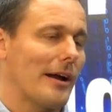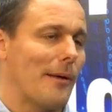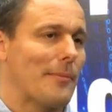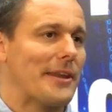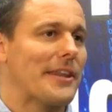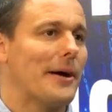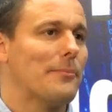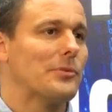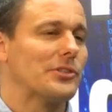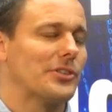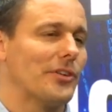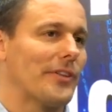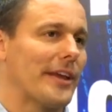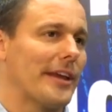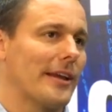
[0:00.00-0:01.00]
Numbers
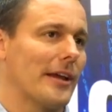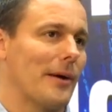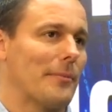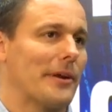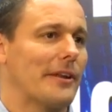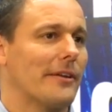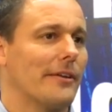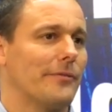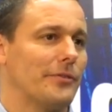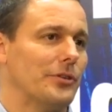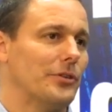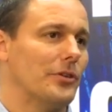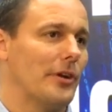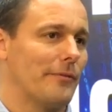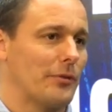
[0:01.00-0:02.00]
on the,
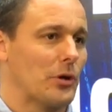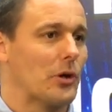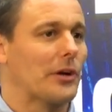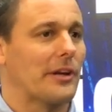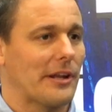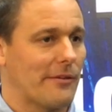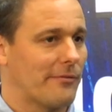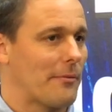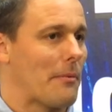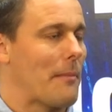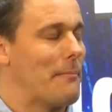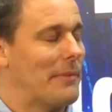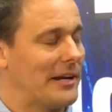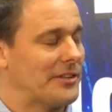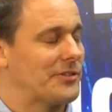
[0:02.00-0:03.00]
if you look at it from a
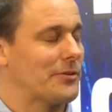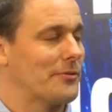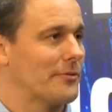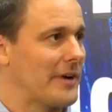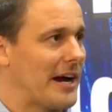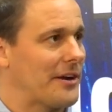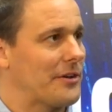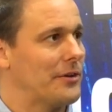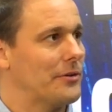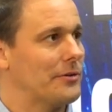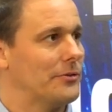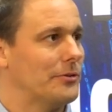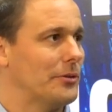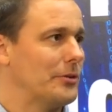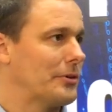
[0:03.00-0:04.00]
millijoule
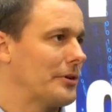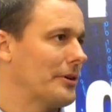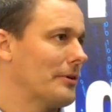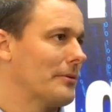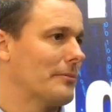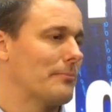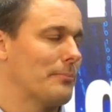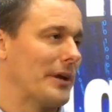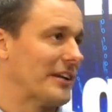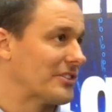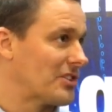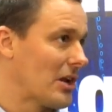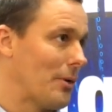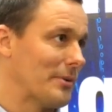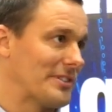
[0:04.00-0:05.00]
value, you can be
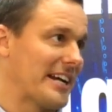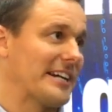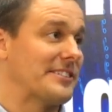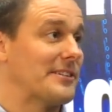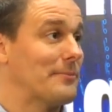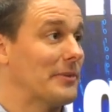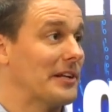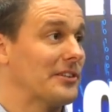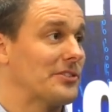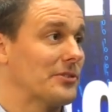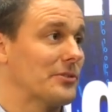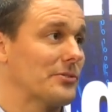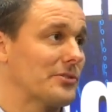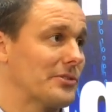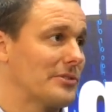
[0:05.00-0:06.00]
as low as 80
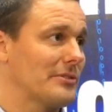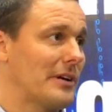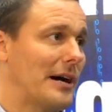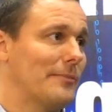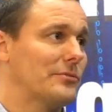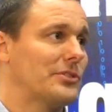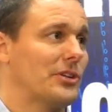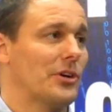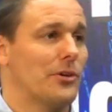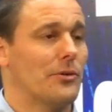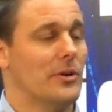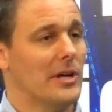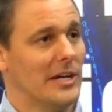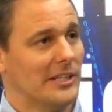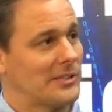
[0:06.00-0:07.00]
millijoules up
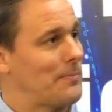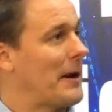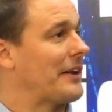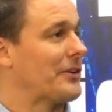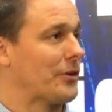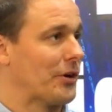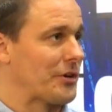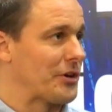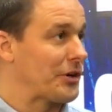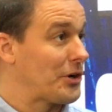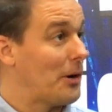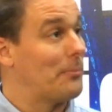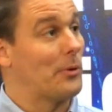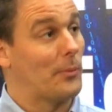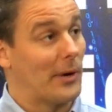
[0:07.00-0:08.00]
to, depending on your
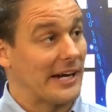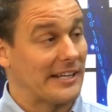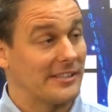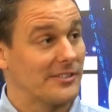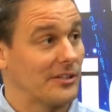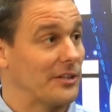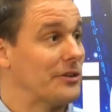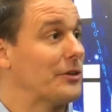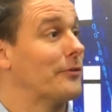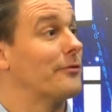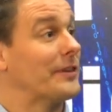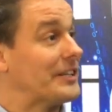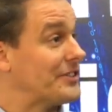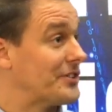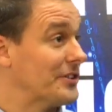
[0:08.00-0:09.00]
copper weights and your
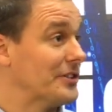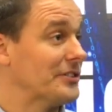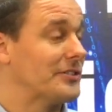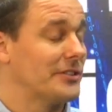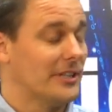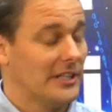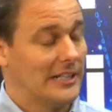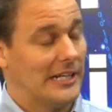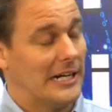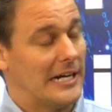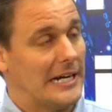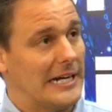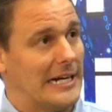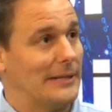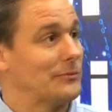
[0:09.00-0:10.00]
features,
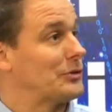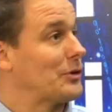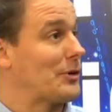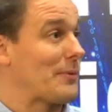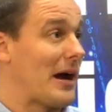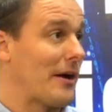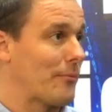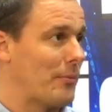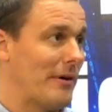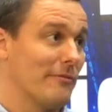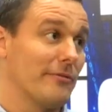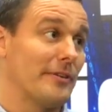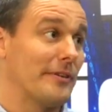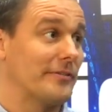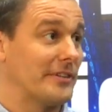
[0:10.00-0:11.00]
up to around
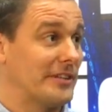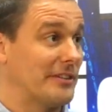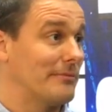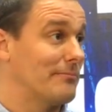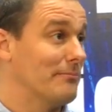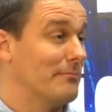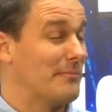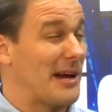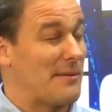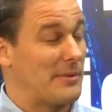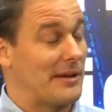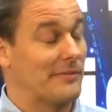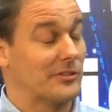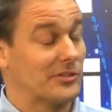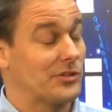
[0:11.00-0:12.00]
150,
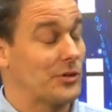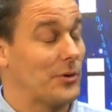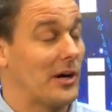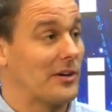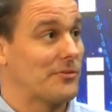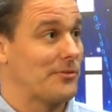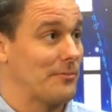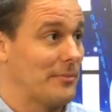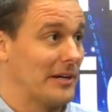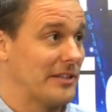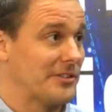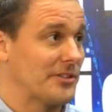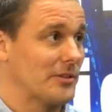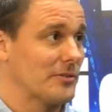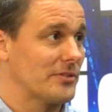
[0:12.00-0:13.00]
maybe even 200
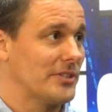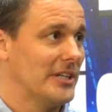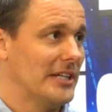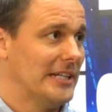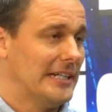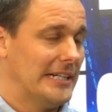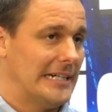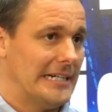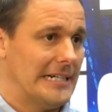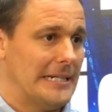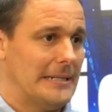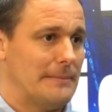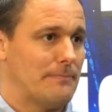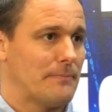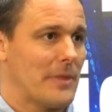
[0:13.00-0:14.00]
millijoules.
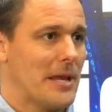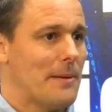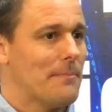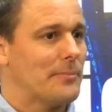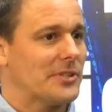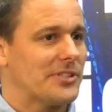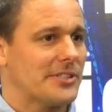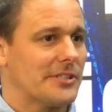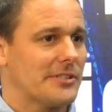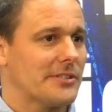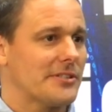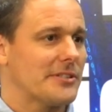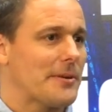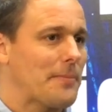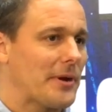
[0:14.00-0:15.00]
But
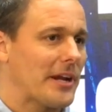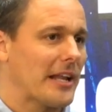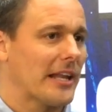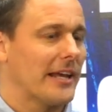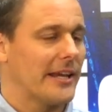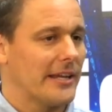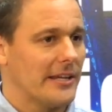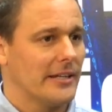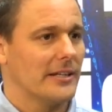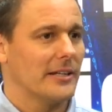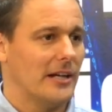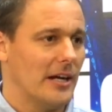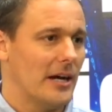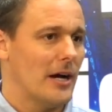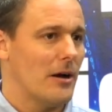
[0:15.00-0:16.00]
typically
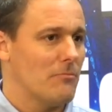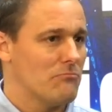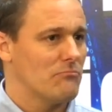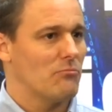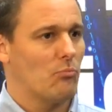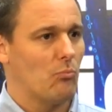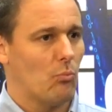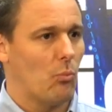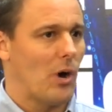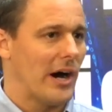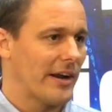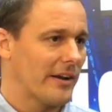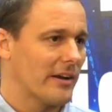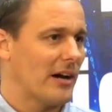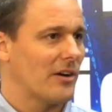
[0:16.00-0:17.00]

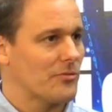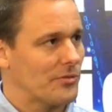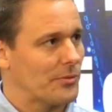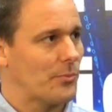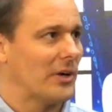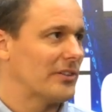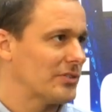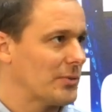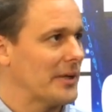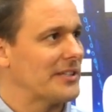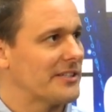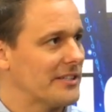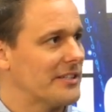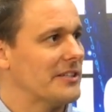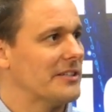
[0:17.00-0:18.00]
100,
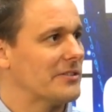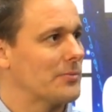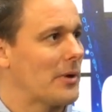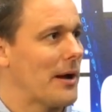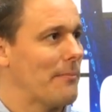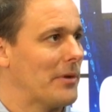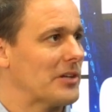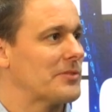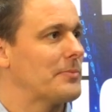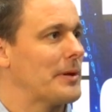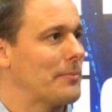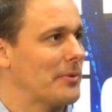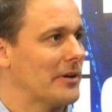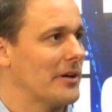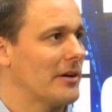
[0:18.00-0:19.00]
120 is where most
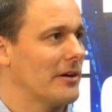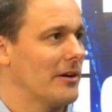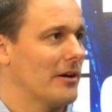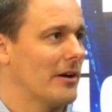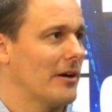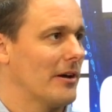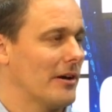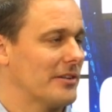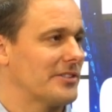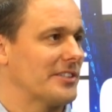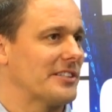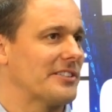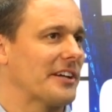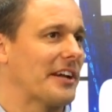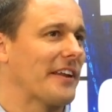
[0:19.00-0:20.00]
people are
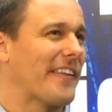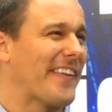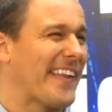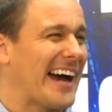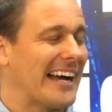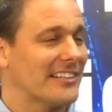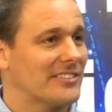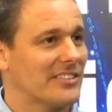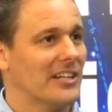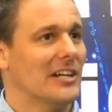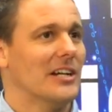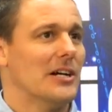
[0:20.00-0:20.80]
sitting, and that